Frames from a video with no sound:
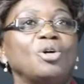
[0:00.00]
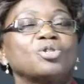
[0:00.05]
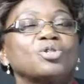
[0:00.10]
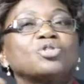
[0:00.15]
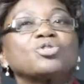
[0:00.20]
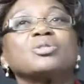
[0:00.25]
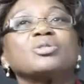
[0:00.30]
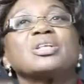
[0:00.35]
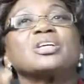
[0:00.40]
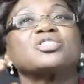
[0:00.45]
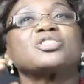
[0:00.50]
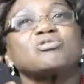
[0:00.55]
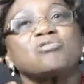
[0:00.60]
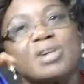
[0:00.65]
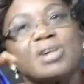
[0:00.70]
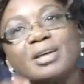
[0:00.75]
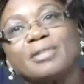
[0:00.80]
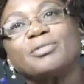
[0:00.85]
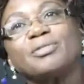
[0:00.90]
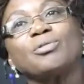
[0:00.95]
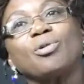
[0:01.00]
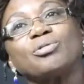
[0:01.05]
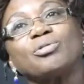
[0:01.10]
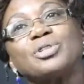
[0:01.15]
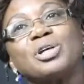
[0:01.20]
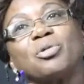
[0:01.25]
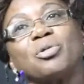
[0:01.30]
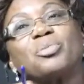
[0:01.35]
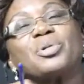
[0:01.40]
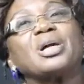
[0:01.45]
So the strength of
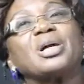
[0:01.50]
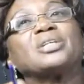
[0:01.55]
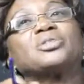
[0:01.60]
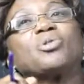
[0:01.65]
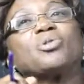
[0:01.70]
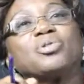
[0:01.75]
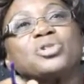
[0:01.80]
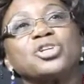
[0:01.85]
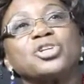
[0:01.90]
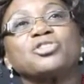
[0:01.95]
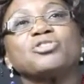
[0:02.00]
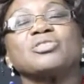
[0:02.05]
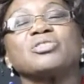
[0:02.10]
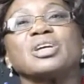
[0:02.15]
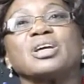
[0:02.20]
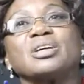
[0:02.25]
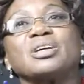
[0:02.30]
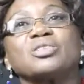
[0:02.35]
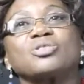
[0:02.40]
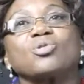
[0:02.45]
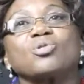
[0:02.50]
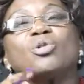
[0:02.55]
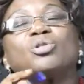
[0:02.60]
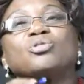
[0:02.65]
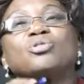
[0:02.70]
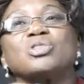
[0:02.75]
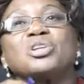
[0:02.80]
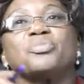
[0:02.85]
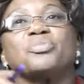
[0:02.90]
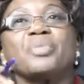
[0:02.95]
the operant conditioning is going
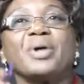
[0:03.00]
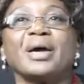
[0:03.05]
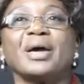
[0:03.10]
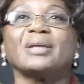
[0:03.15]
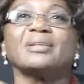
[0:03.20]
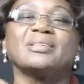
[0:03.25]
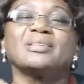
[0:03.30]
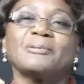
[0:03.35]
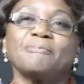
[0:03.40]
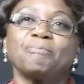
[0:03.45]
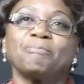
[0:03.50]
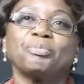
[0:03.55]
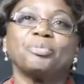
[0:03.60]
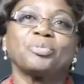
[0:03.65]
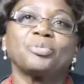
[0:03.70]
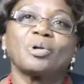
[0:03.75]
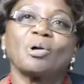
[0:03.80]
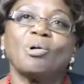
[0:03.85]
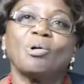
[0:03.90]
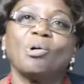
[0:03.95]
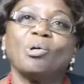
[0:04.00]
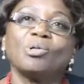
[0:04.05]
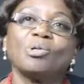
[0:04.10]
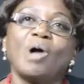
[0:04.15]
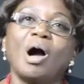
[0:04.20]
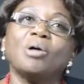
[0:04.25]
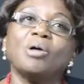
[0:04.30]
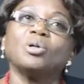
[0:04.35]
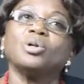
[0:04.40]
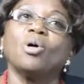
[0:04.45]
to depend on
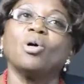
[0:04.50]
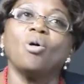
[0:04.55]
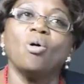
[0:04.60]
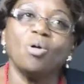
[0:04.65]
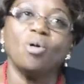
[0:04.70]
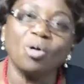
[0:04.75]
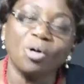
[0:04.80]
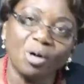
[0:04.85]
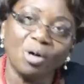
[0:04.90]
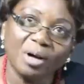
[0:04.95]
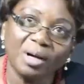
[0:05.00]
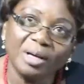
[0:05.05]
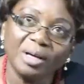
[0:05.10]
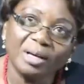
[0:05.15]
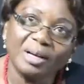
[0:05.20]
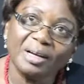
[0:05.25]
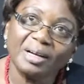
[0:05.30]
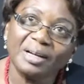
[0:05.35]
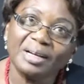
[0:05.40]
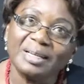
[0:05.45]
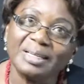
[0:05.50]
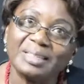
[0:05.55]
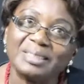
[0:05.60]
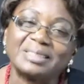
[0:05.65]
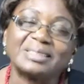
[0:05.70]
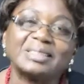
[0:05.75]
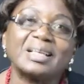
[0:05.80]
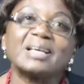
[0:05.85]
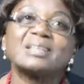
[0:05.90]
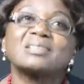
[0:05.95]
how long
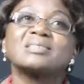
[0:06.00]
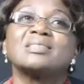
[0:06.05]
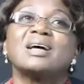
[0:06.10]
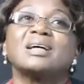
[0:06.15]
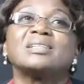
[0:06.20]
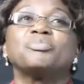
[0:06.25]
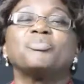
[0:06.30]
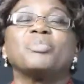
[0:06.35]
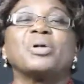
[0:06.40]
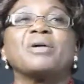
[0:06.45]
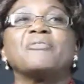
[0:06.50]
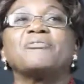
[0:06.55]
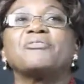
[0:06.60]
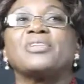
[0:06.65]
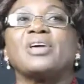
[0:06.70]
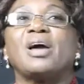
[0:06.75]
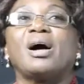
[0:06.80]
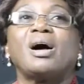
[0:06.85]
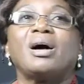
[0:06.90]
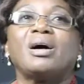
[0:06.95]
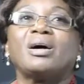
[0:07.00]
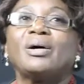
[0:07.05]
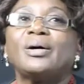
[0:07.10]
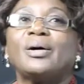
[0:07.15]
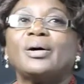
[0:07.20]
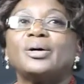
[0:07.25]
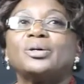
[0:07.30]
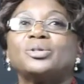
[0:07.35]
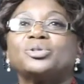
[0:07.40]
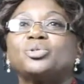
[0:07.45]
it takes that behavior
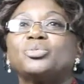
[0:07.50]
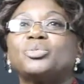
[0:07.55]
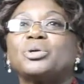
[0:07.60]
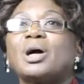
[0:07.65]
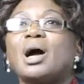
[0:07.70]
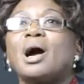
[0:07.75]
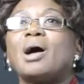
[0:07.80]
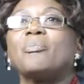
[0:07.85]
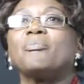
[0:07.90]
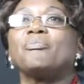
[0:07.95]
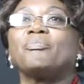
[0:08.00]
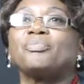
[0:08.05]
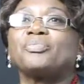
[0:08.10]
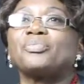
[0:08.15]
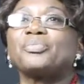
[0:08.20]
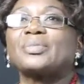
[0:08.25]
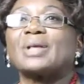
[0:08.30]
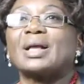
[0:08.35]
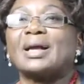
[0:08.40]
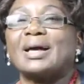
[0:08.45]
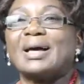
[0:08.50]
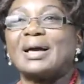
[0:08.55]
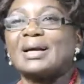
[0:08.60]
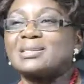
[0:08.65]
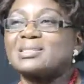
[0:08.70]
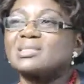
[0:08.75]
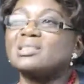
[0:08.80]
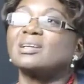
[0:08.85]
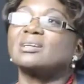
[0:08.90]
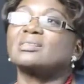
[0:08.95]
to become
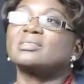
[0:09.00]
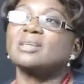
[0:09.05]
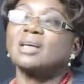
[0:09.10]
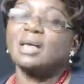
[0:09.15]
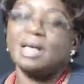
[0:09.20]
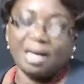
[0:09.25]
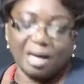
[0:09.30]
extinct.